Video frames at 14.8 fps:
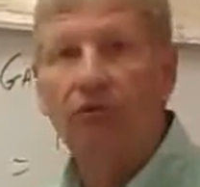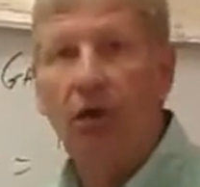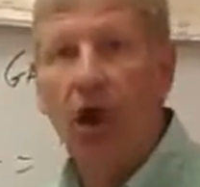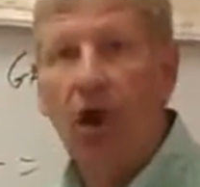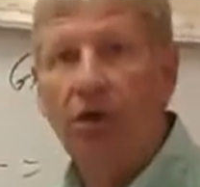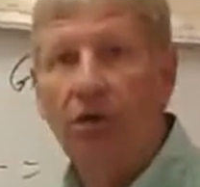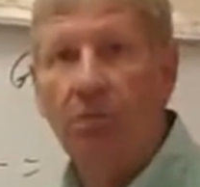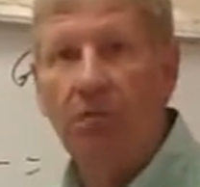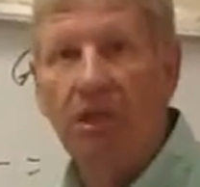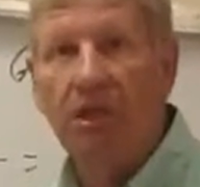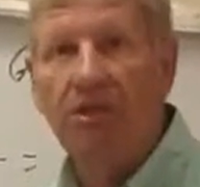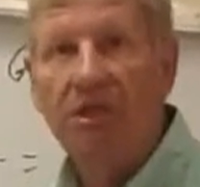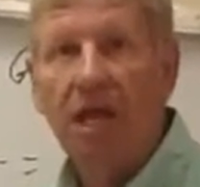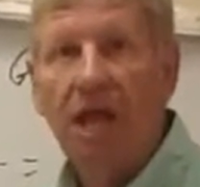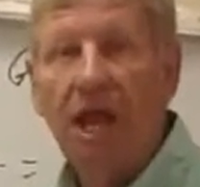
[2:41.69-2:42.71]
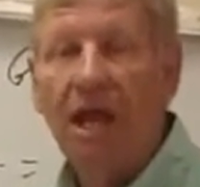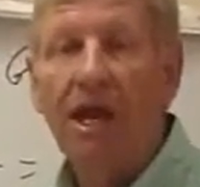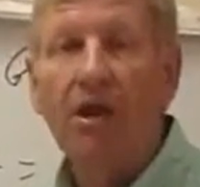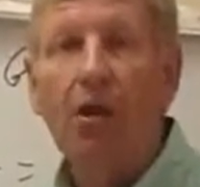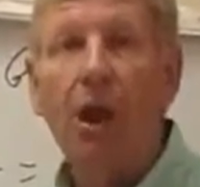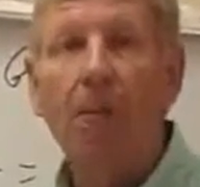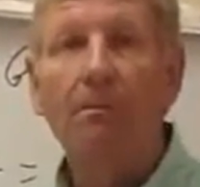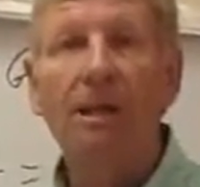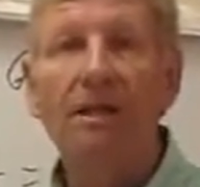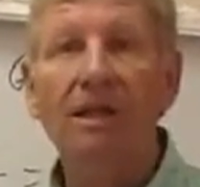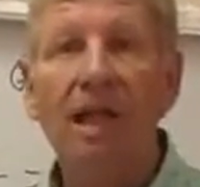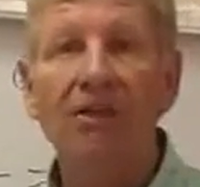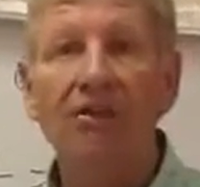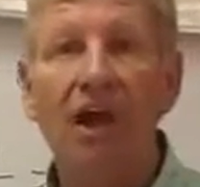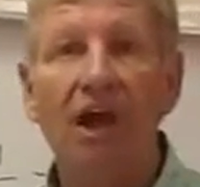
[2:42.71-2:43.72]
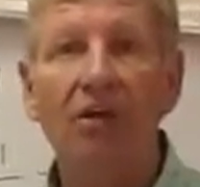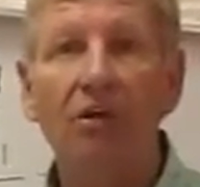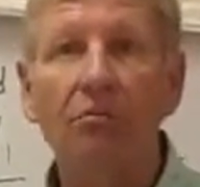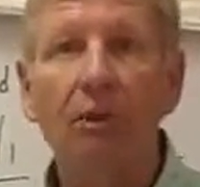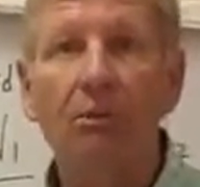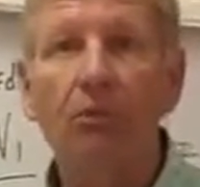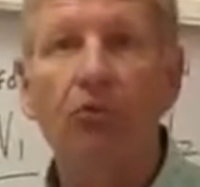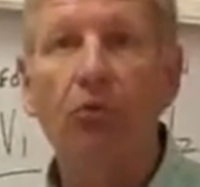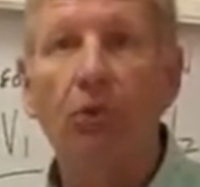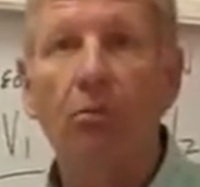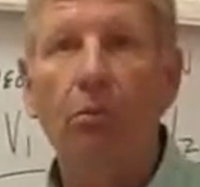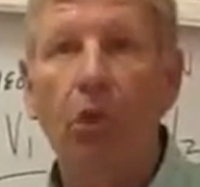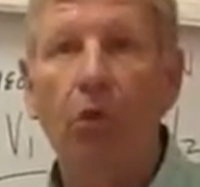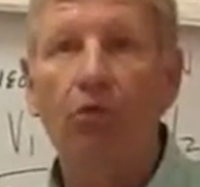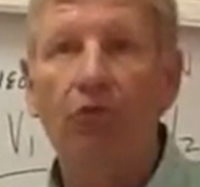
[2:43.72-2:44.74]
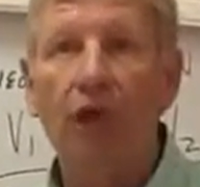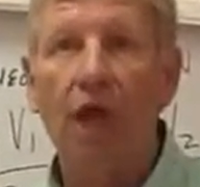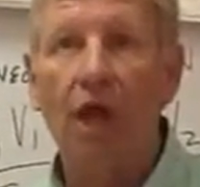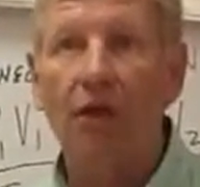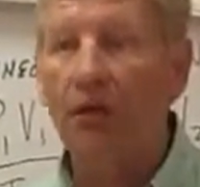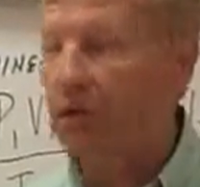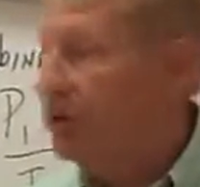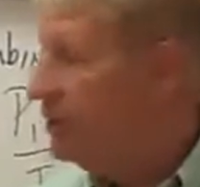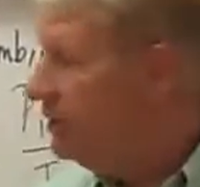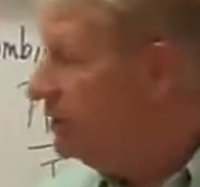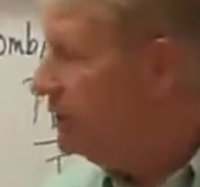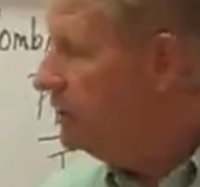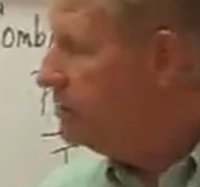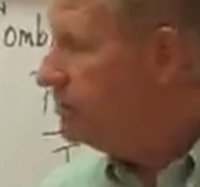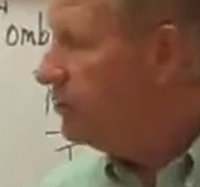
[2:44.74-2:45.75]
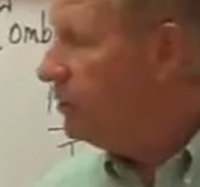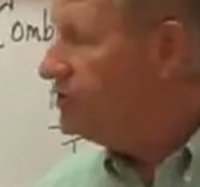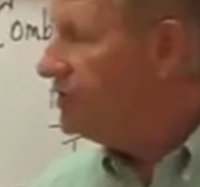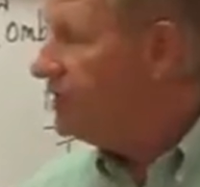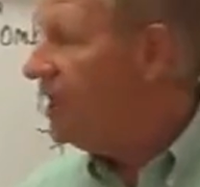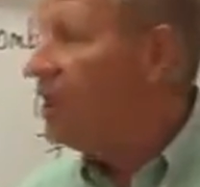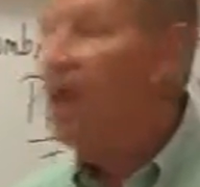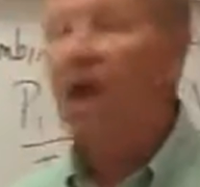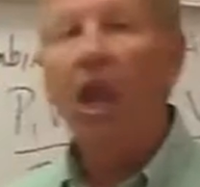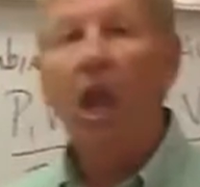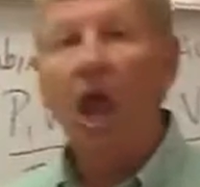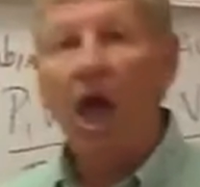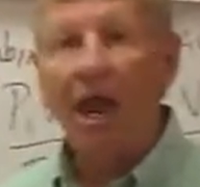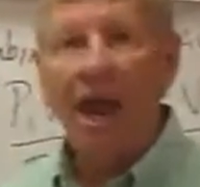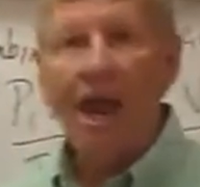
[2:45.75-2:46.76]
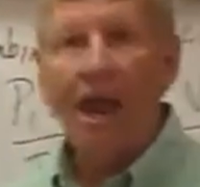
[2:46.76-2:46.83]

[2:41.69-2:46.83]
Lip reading: the volume is, and I know how big that tire can be before it blows out. So once again, a lot of